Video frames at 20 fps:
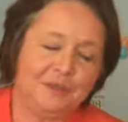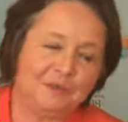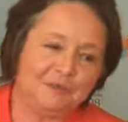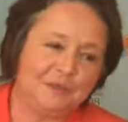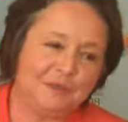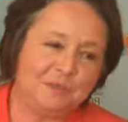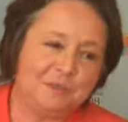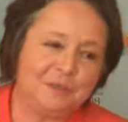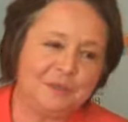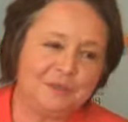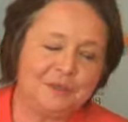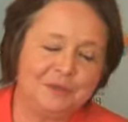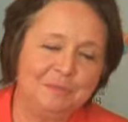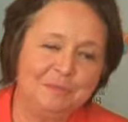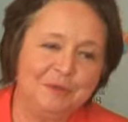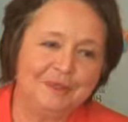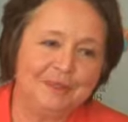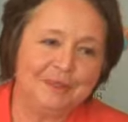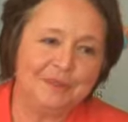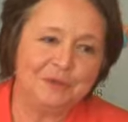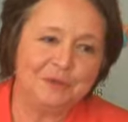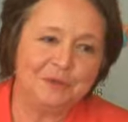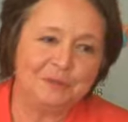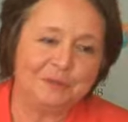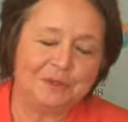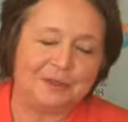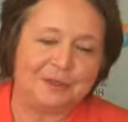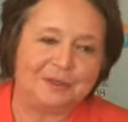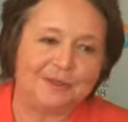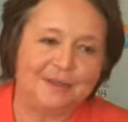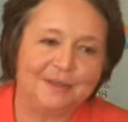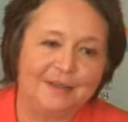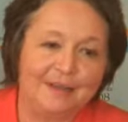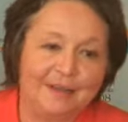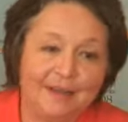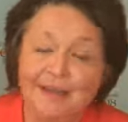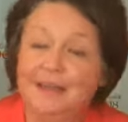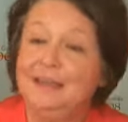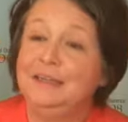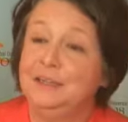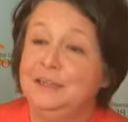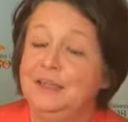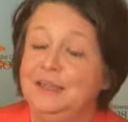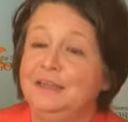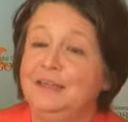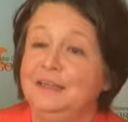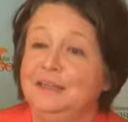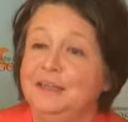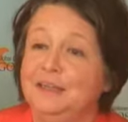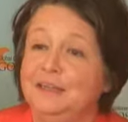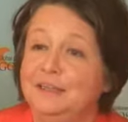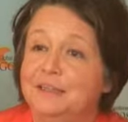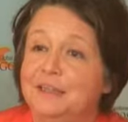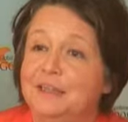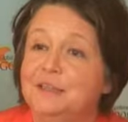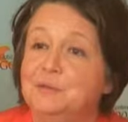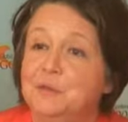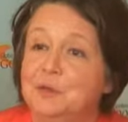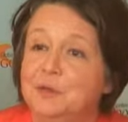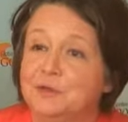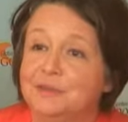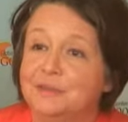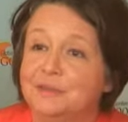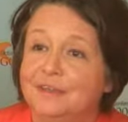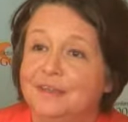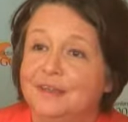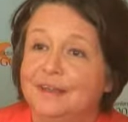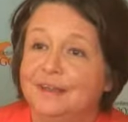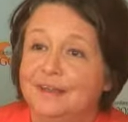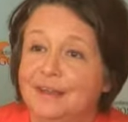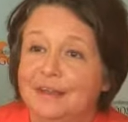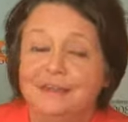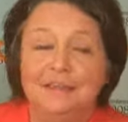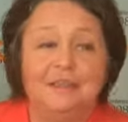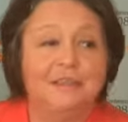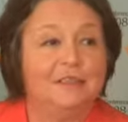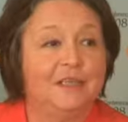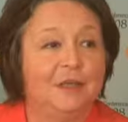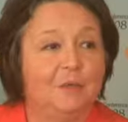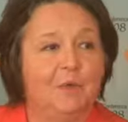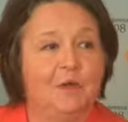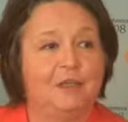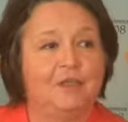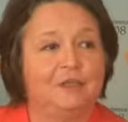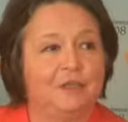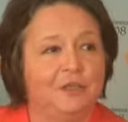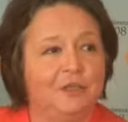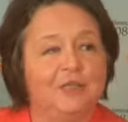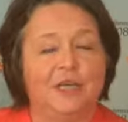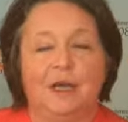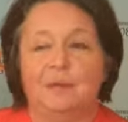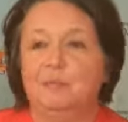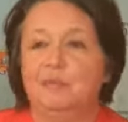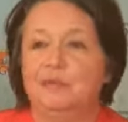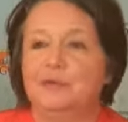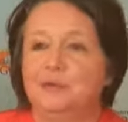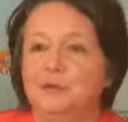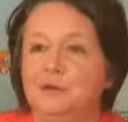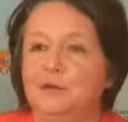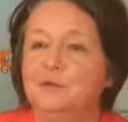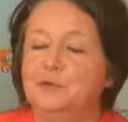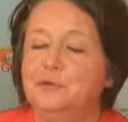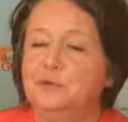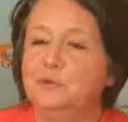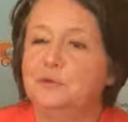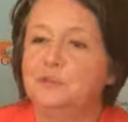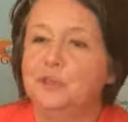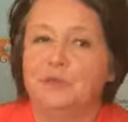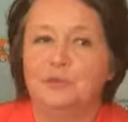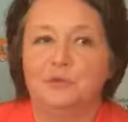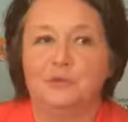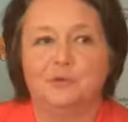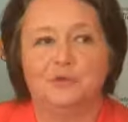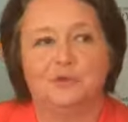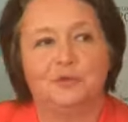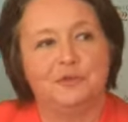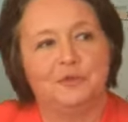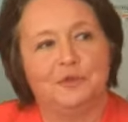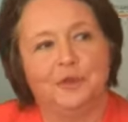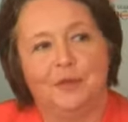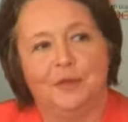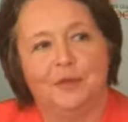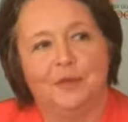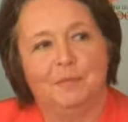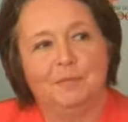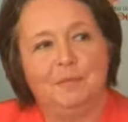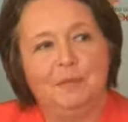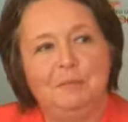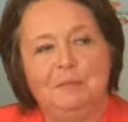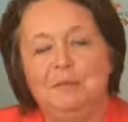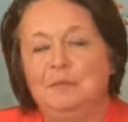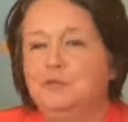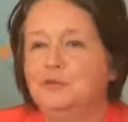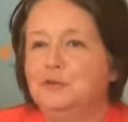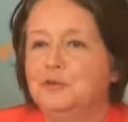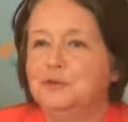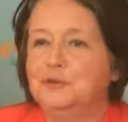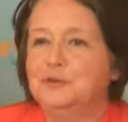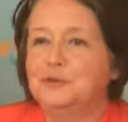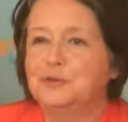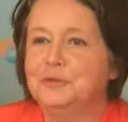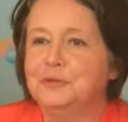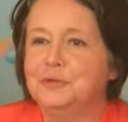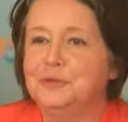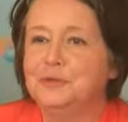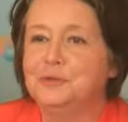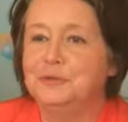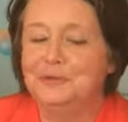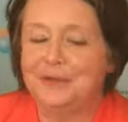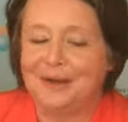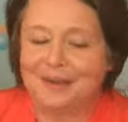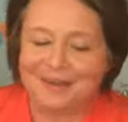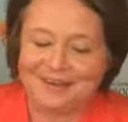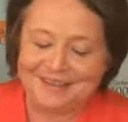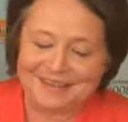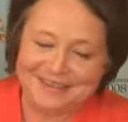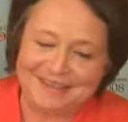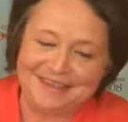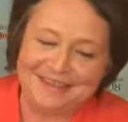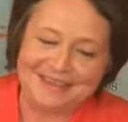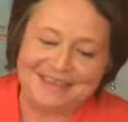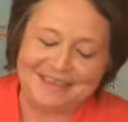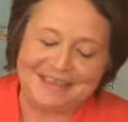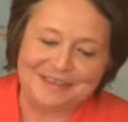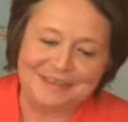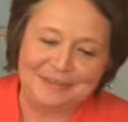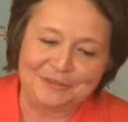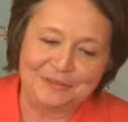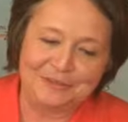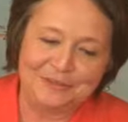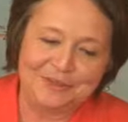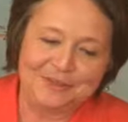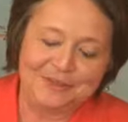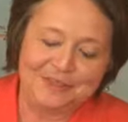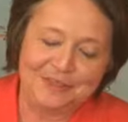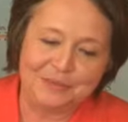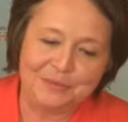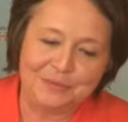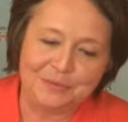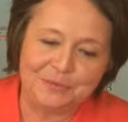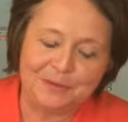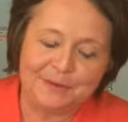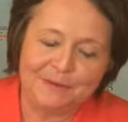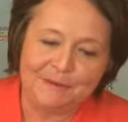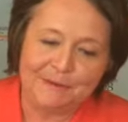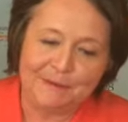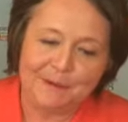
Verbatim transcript: of the World Summit in Joburg. And it, it, it, it, worked. At least there was a chapter on coast and oceans. Maybe for us, you know, who are dedicated to this issue,